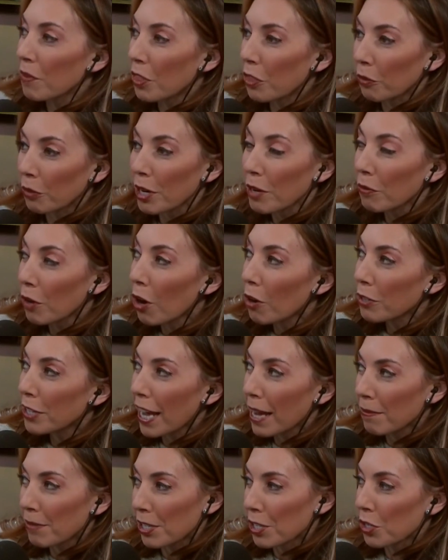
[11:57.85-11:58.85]
road
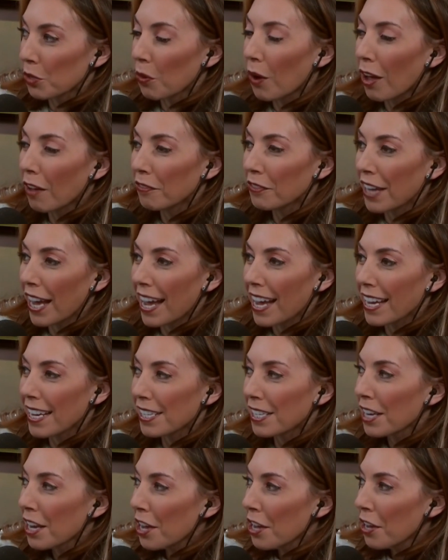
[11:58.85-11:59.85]
games in 12
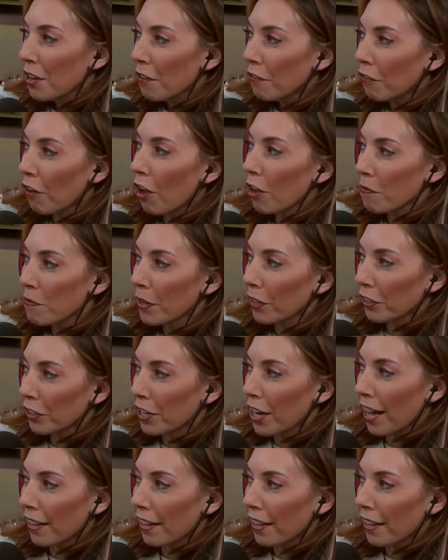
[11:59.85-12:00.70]
days. Von Miller not